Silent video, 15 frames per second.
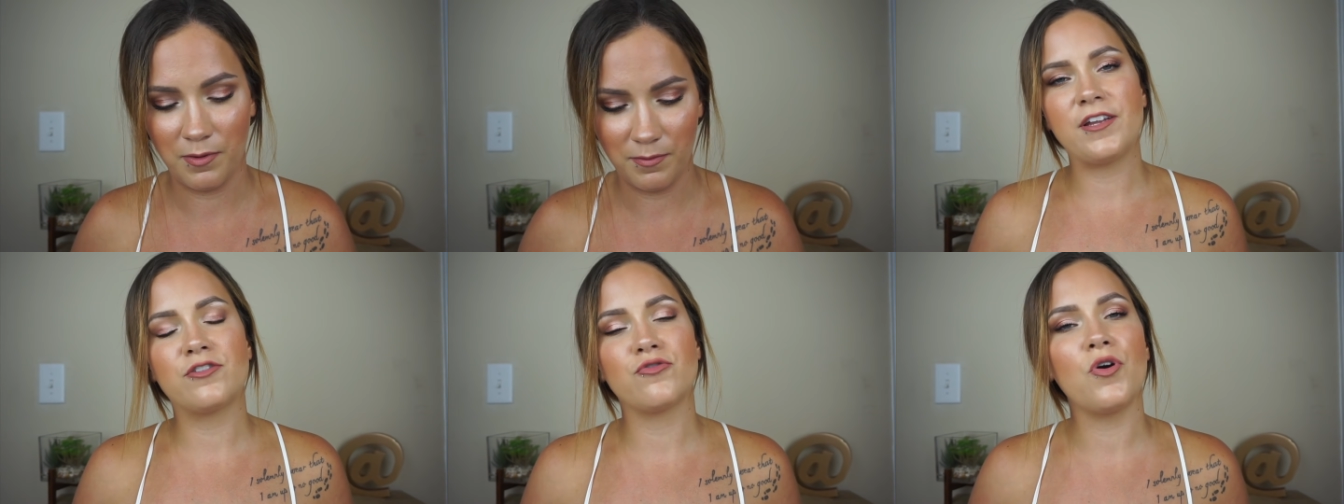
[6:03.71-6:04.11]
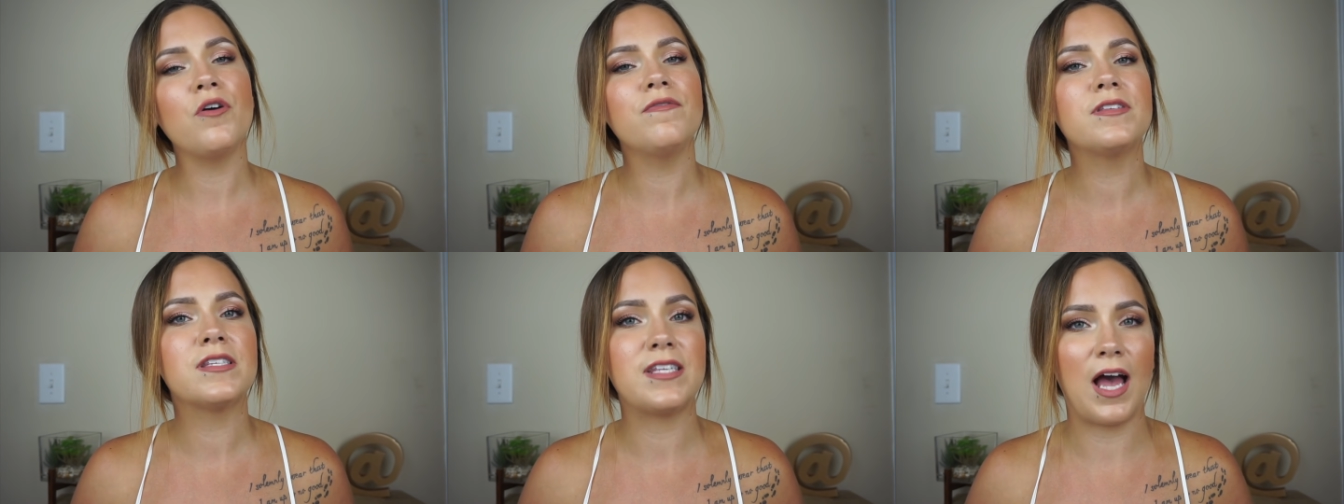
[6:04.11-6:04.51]
They
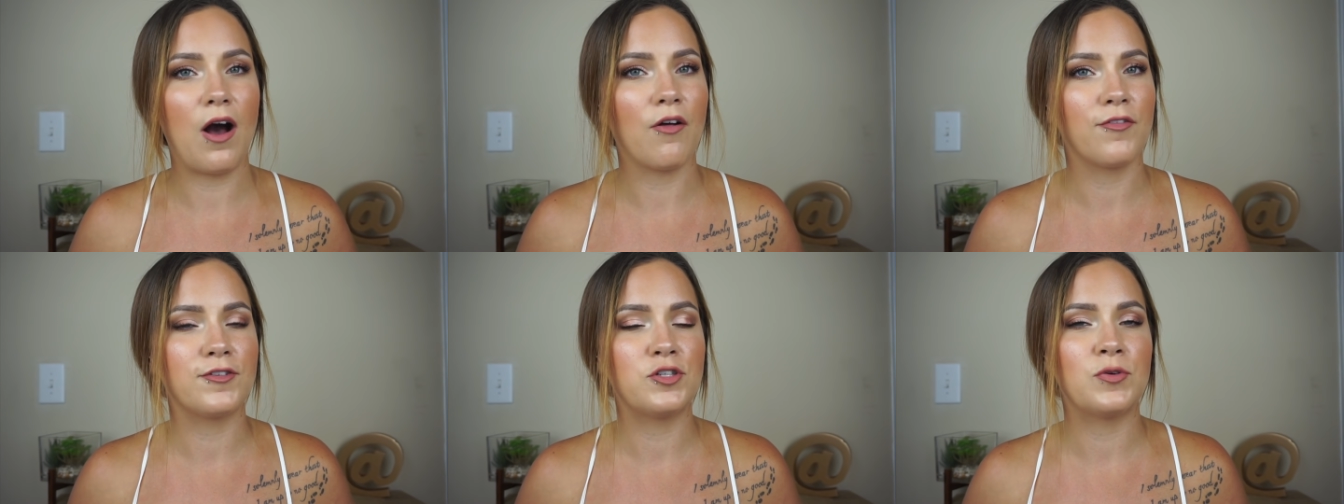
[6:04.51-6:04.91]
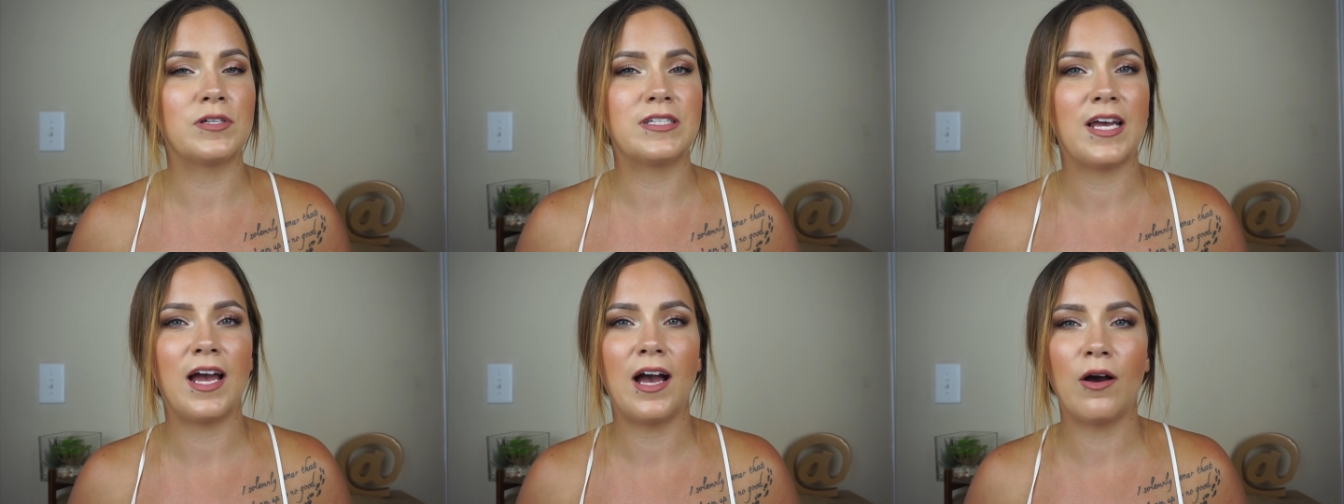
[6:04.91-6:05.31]
drove south to a
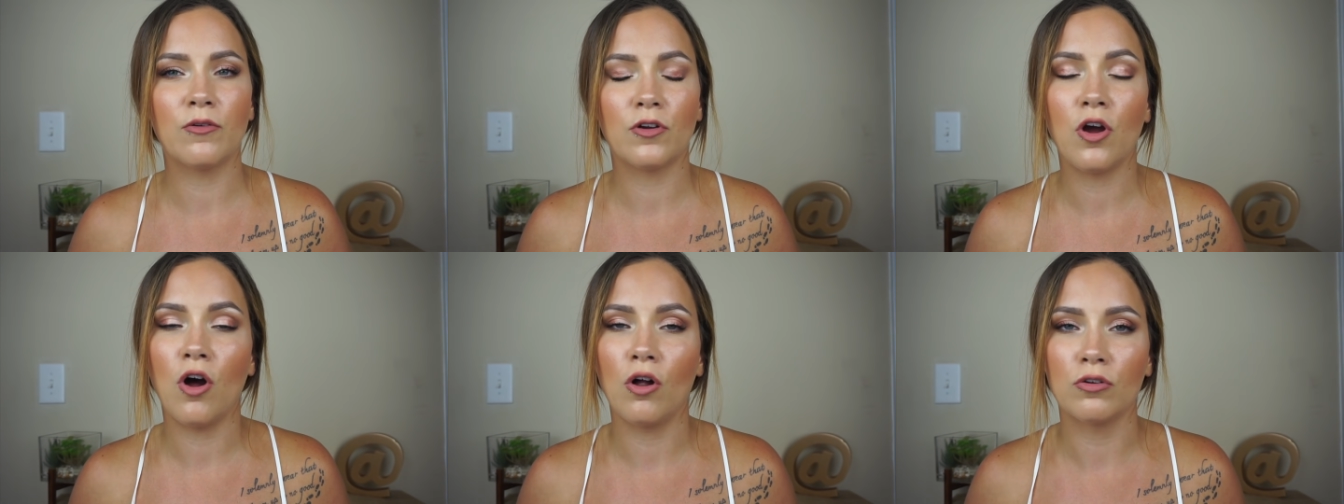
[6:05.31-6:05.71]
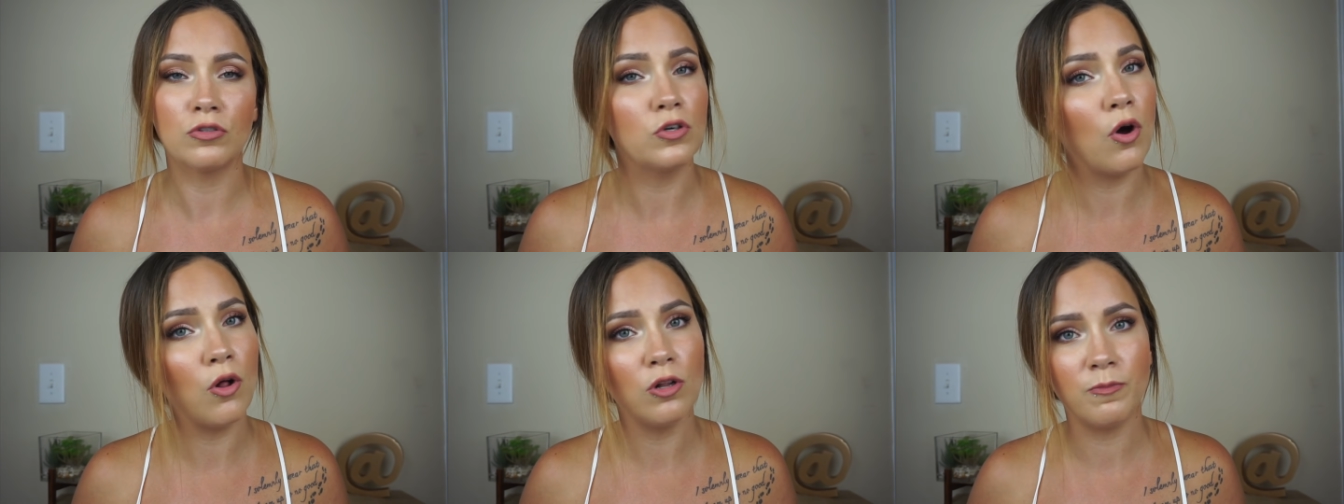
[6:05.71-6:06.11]
town
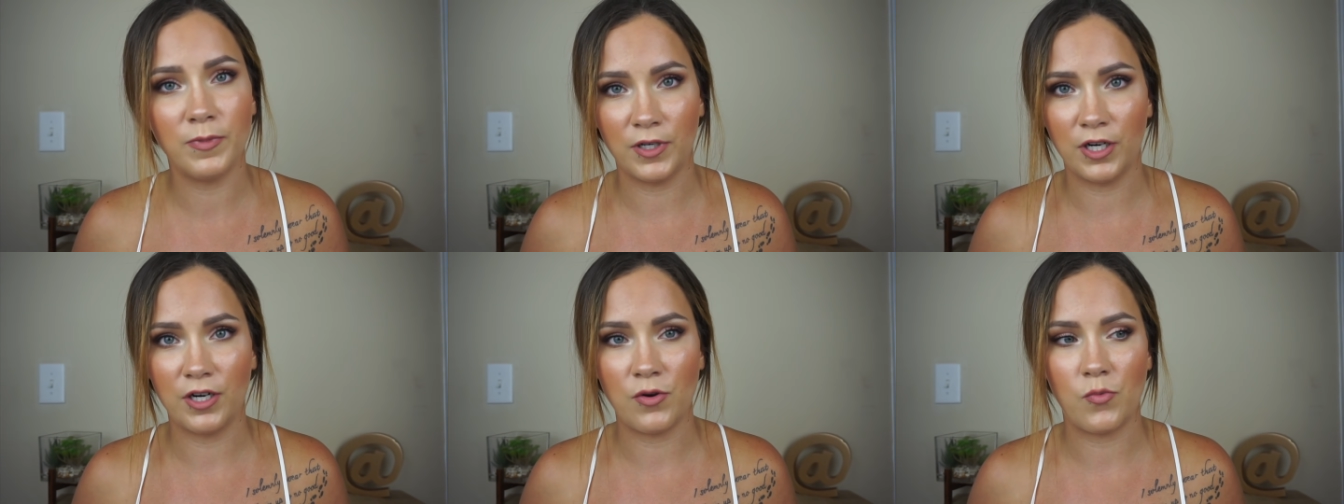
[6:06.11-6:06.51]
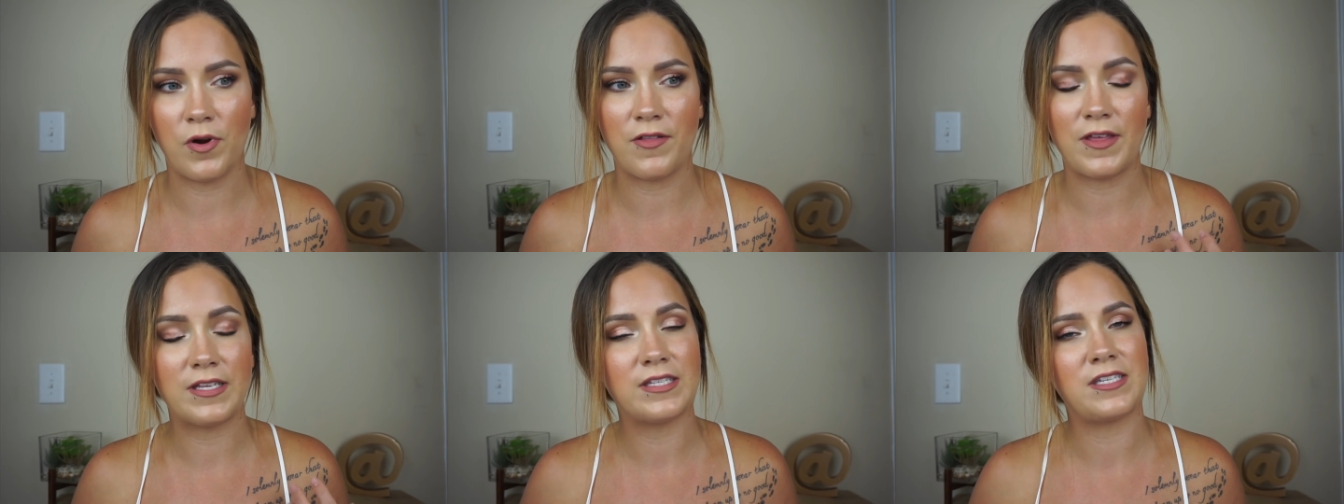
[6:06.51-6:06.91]
called Goulburn
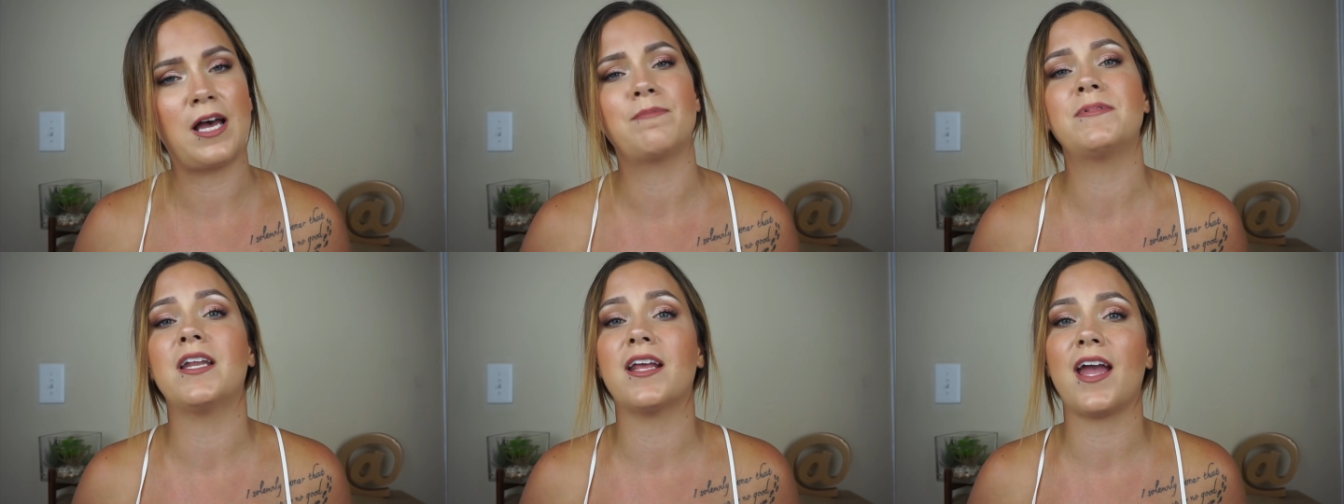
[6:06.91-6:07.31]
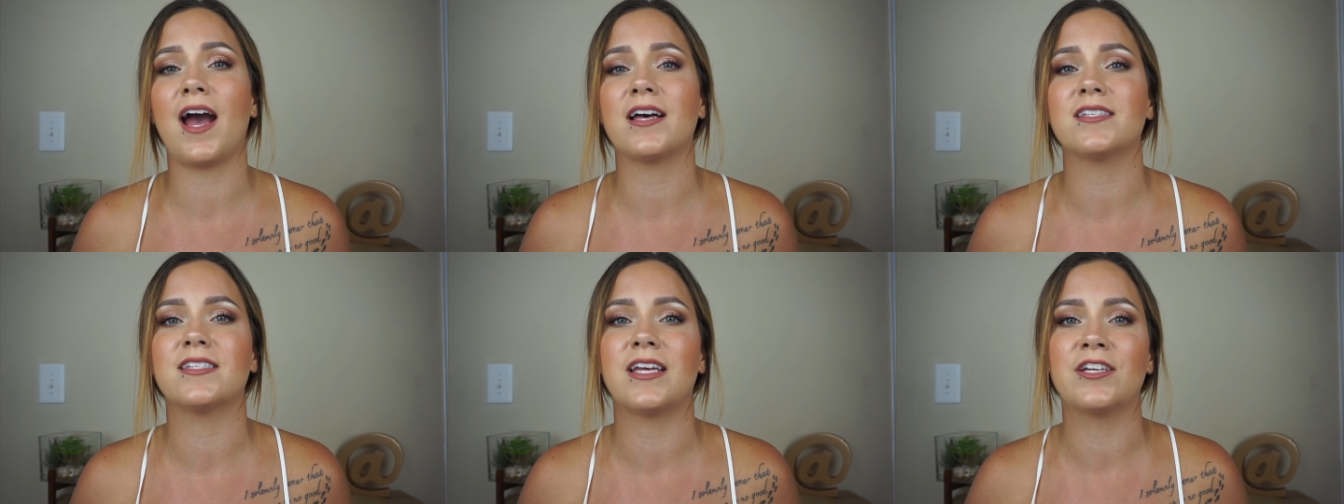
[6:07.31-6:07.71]
where they stopped at a
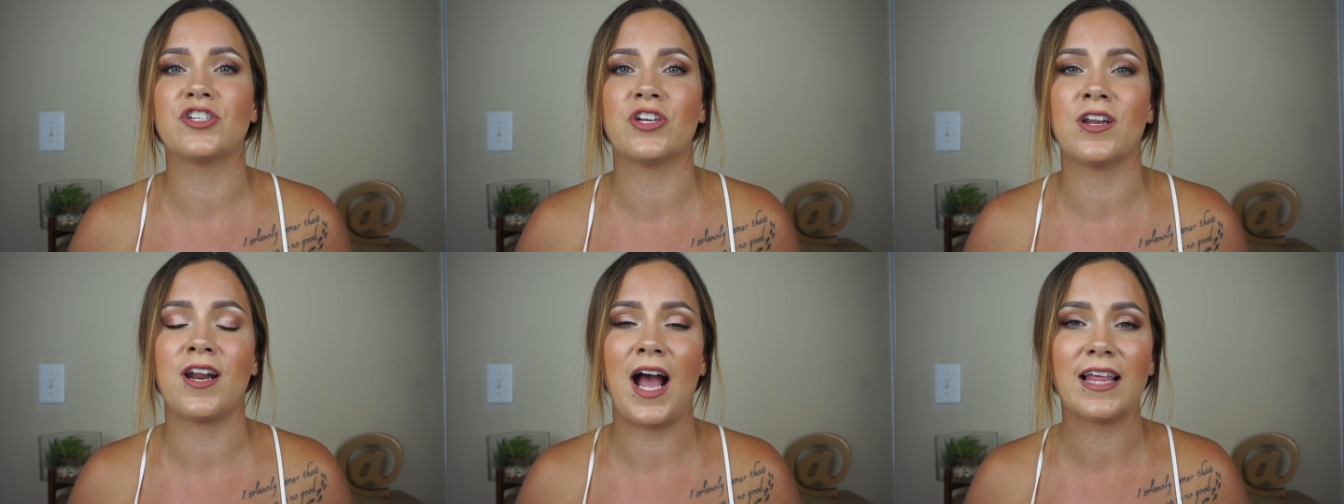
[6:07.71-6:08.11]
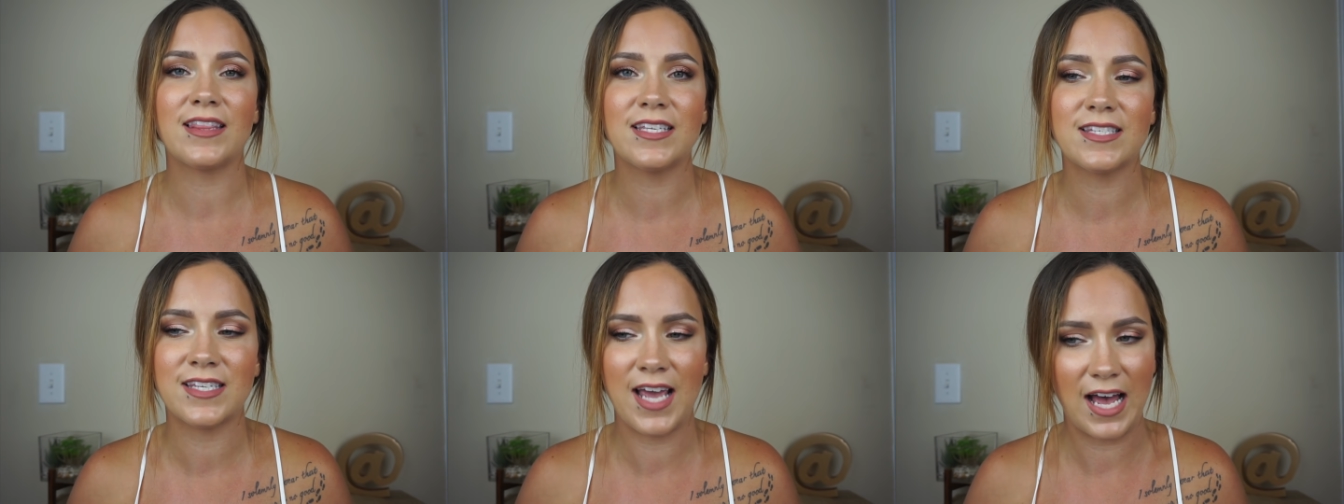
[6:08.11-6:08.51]
gas station and at
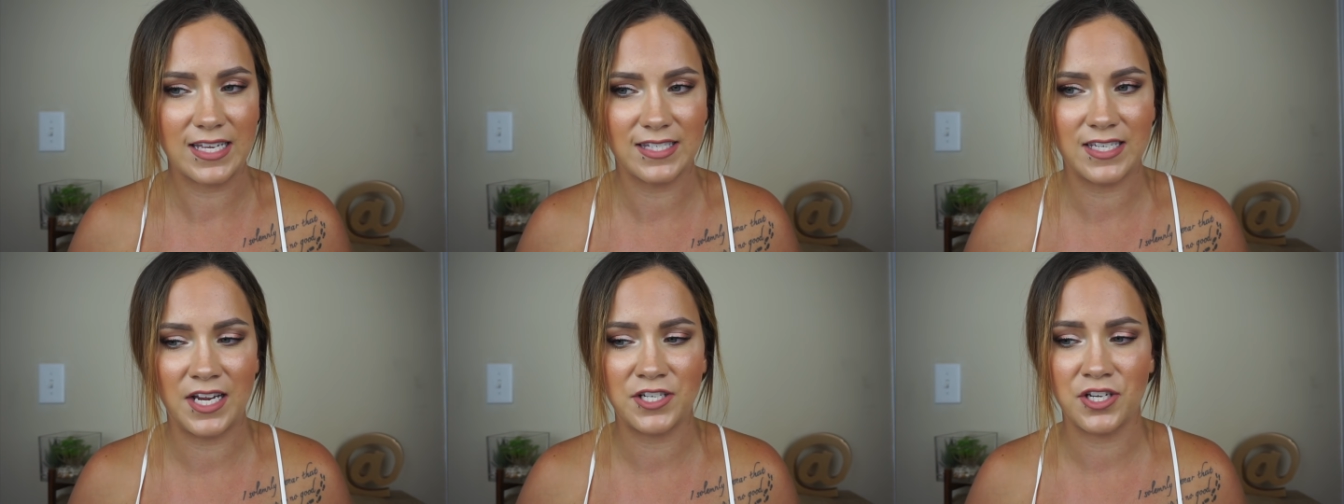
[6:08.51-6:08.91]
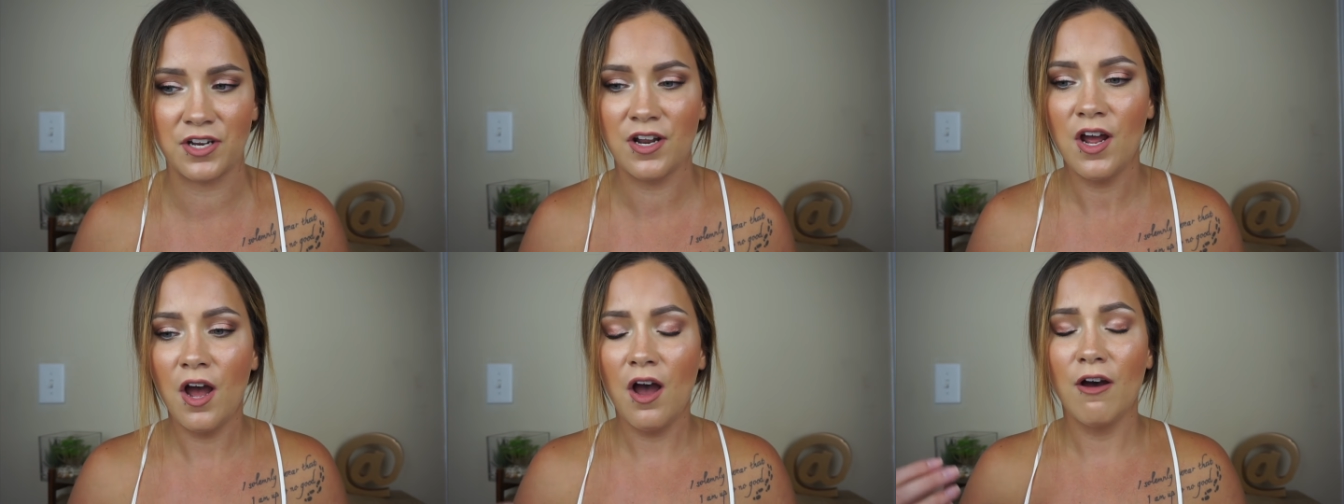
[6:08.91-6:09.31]
this gas station